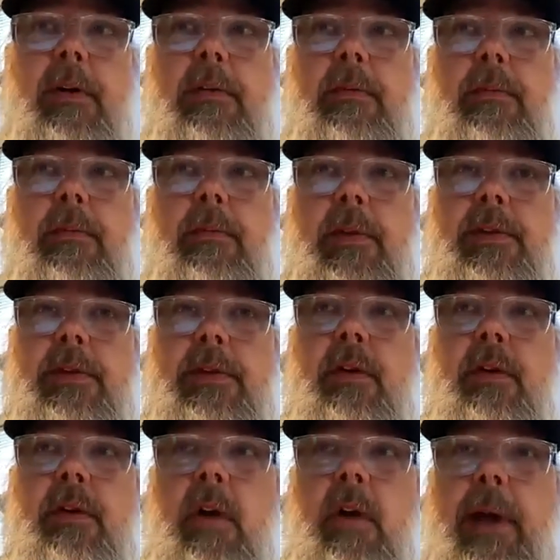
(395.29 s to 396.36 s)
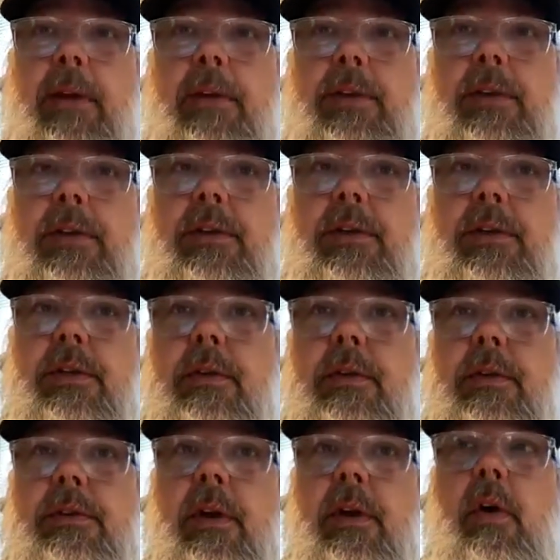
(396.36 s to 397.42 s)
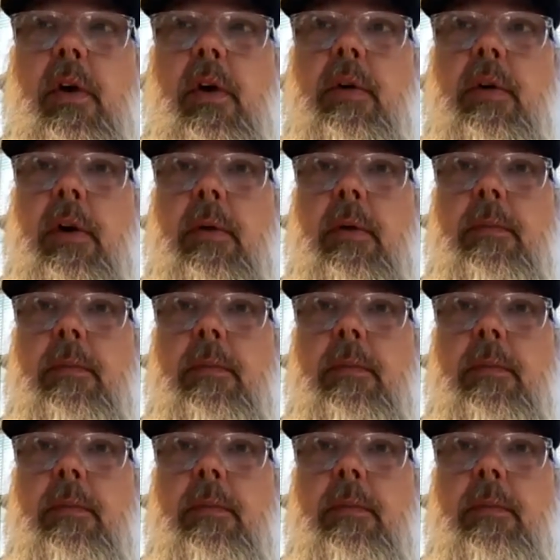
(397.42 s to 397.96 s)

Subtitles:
This isn't all about just an owner.